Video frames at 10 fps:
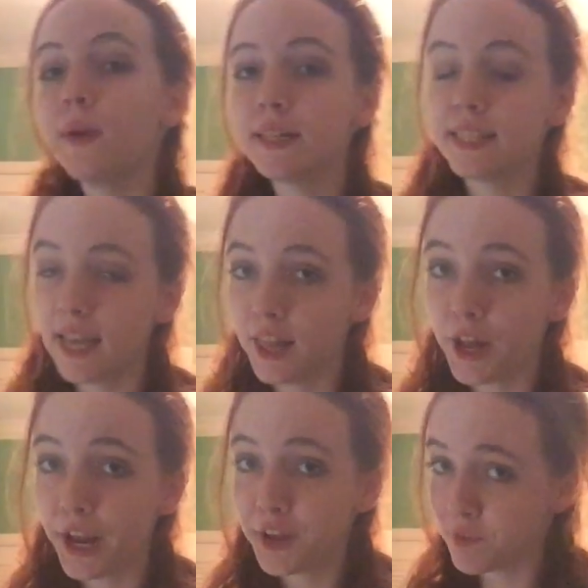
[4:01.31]
She writes a
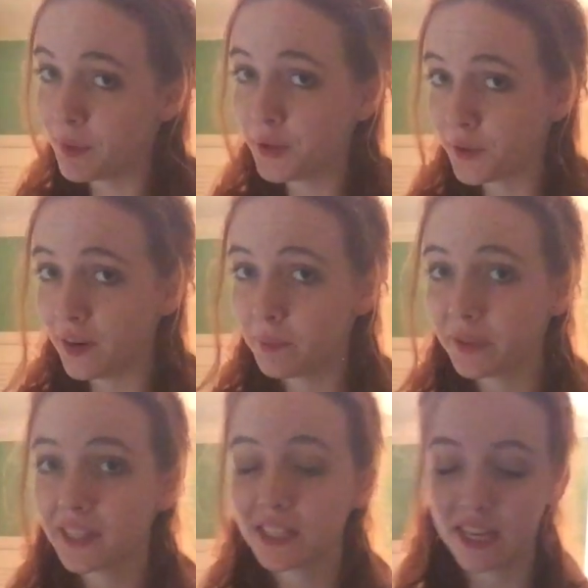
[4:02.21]
lot of middle grade
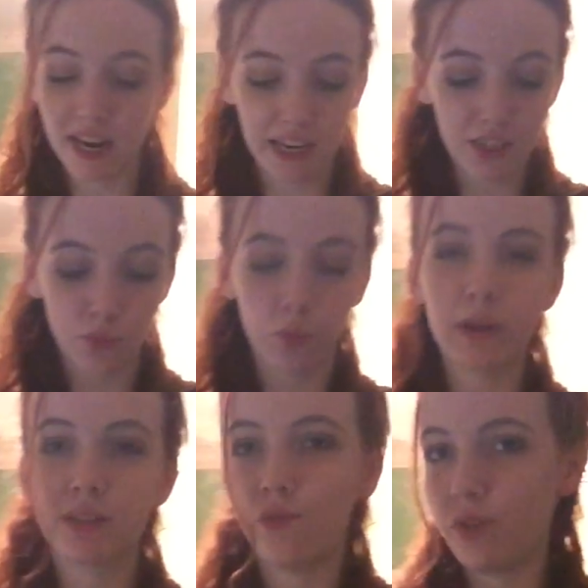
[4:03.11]
books, and I just
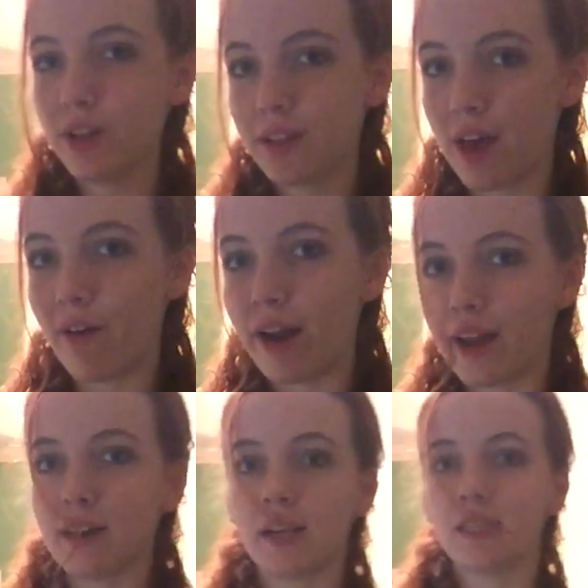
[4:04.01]
wasn't feeling that right
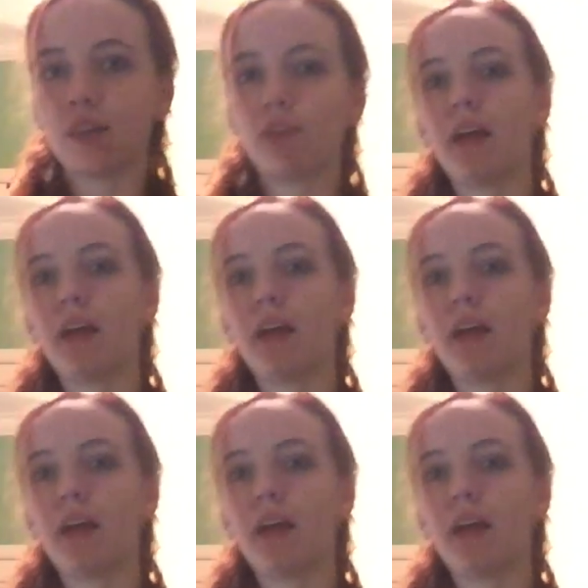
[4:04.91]
now because I